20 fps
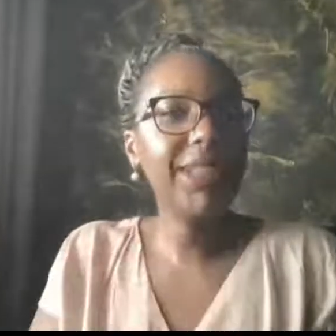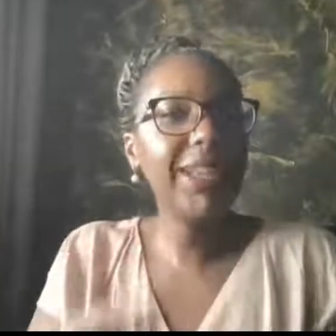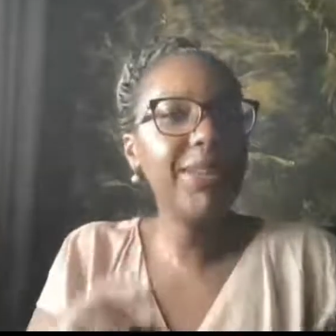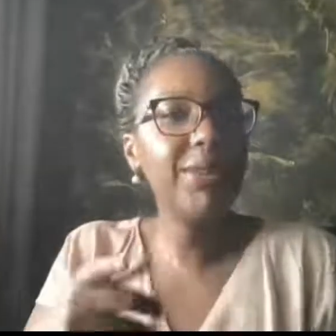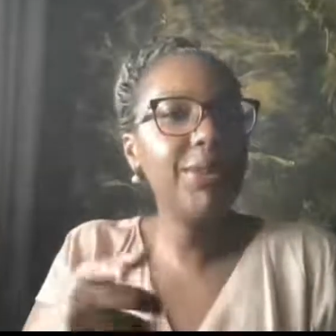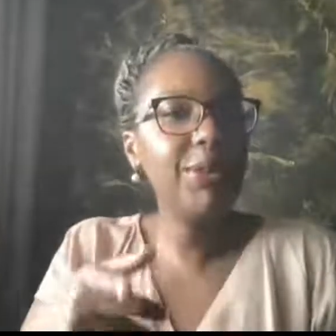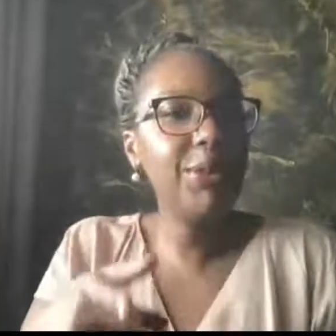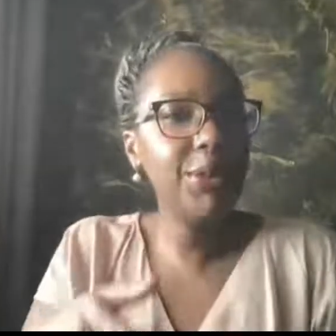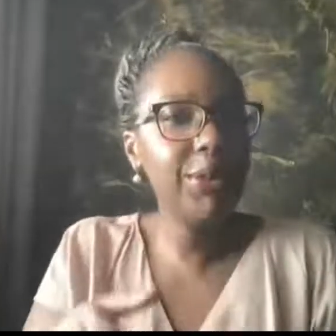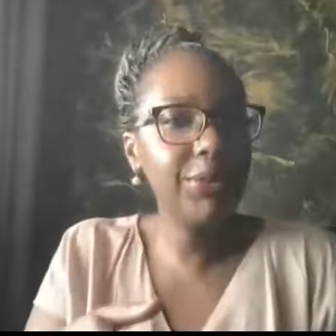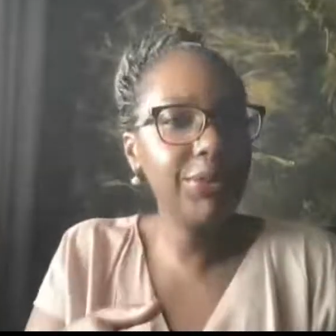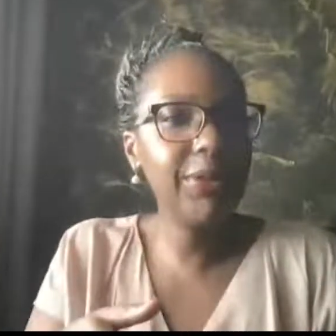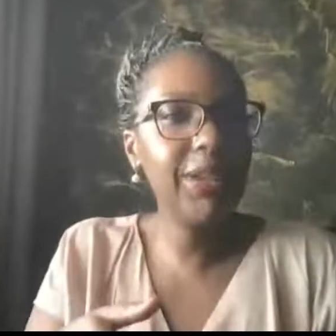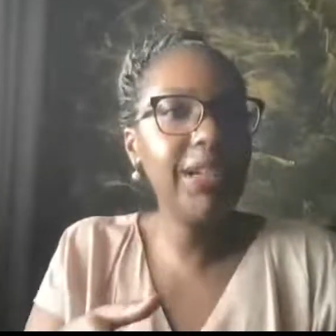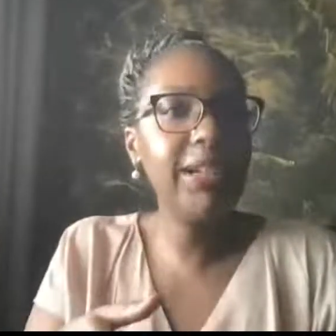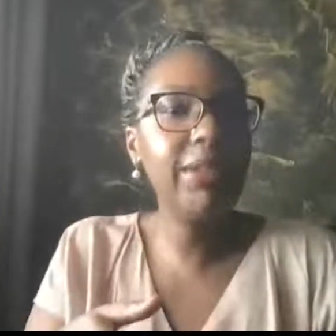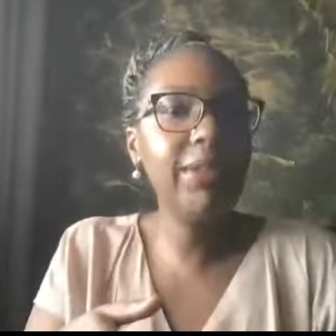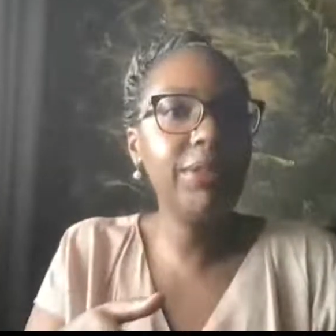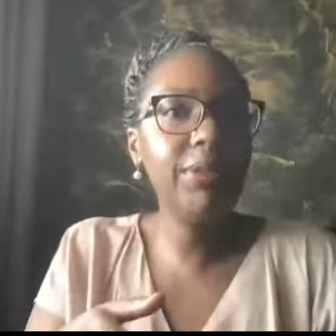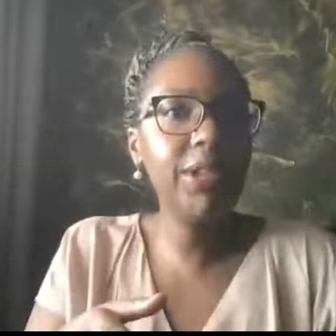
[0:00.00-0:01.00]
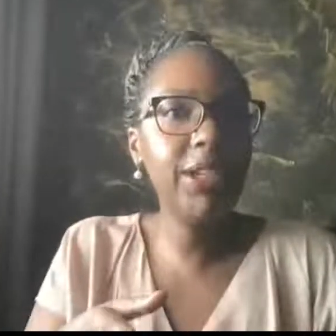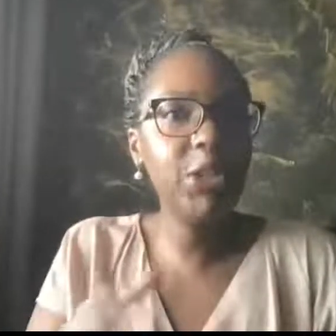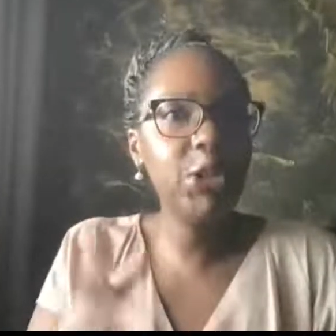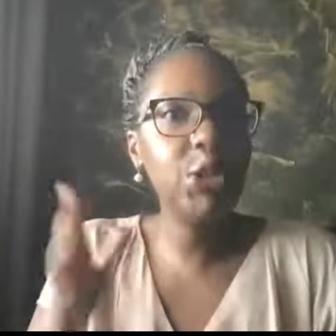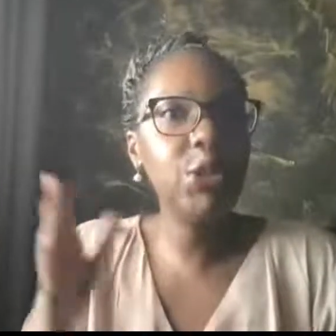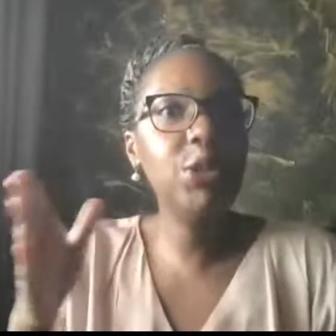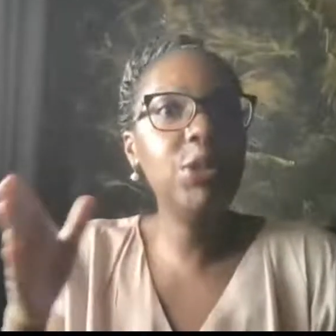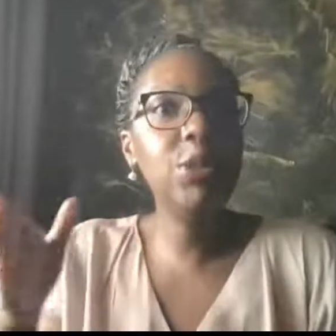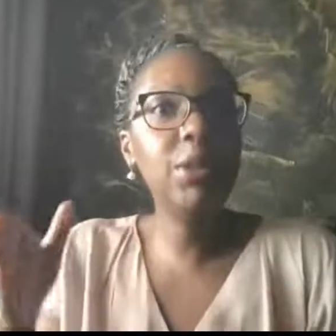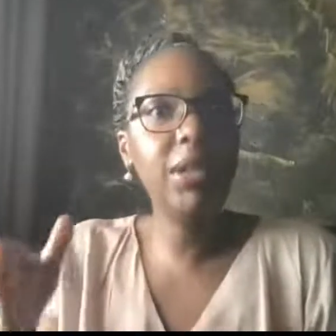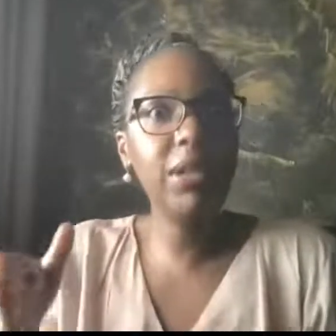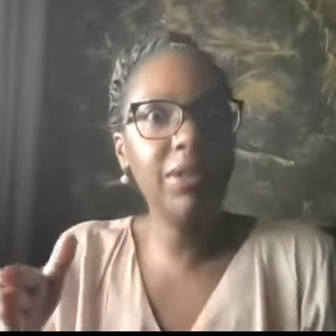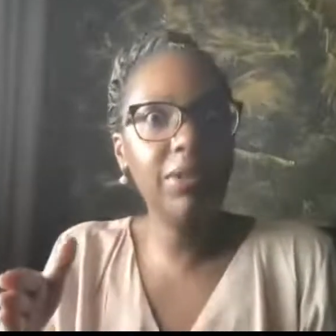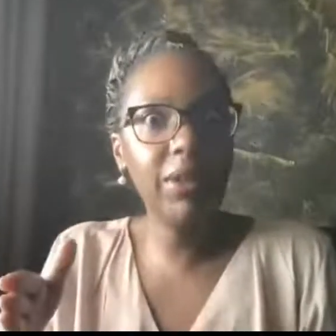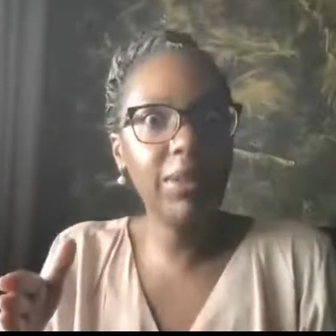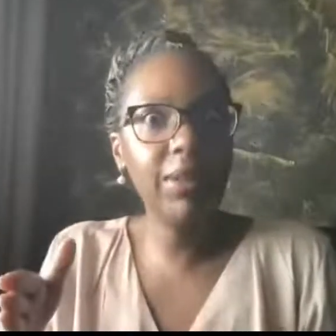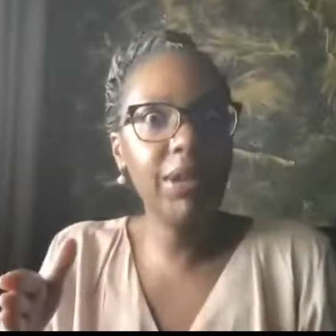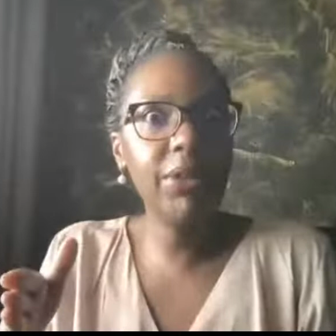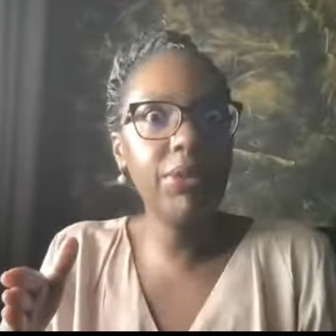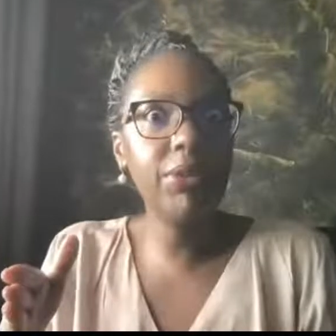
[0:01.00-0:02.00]
As you do your Friday reflections, your end of
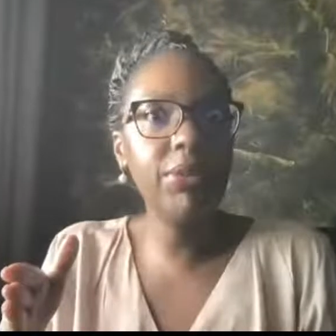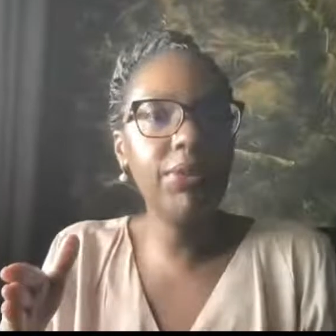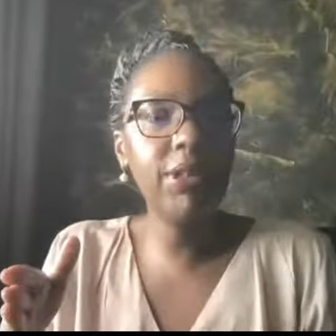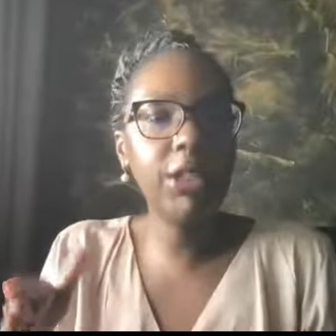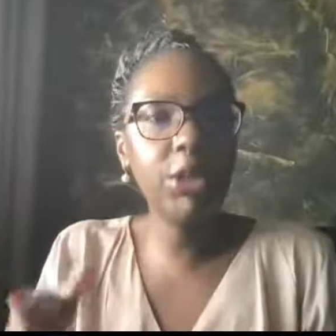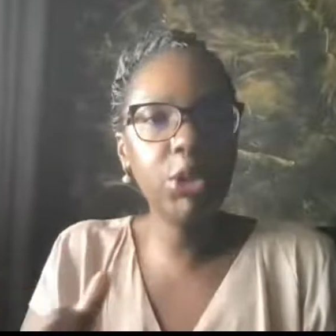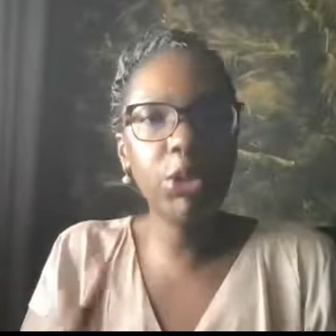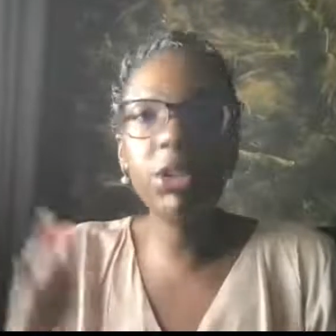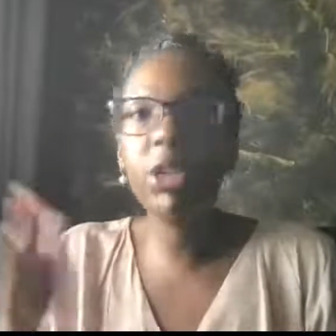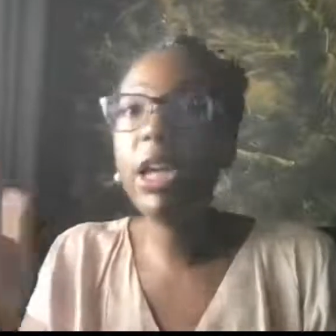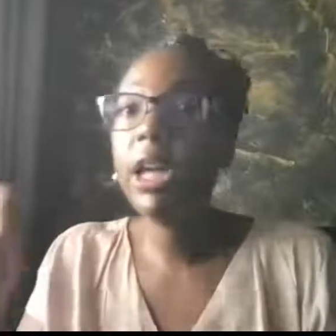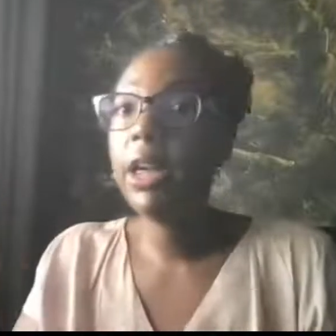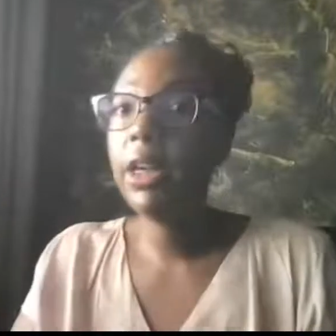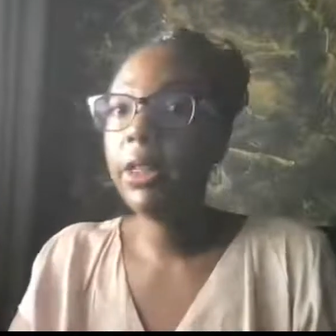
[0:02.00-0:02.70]
the month reflection,